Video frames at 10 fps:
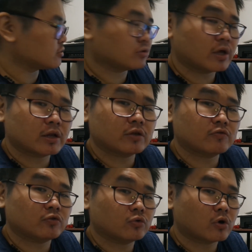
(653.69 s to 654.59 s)
to get
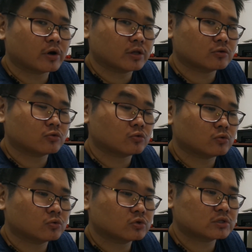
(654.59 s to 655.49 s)
if you are into
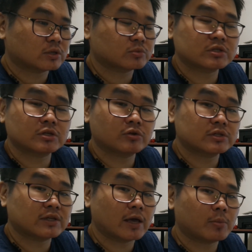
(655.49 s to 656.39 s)
some
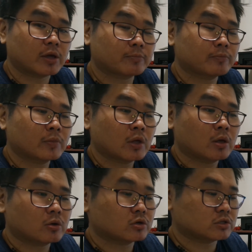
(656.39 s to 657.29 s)
serious gaming,
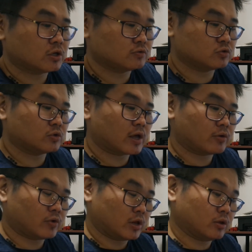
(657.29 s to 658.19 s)
because it gives you that
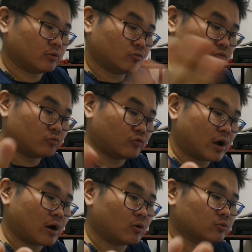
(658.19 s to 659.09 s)
really
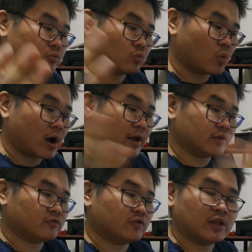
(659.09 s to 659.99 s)
round, wide
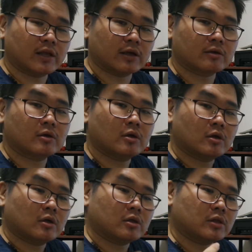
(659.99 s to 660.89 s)
feeling
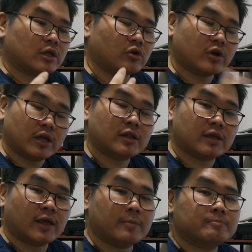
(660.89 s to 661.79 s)
that you're in the
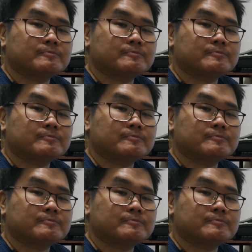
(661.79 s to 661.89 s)
game.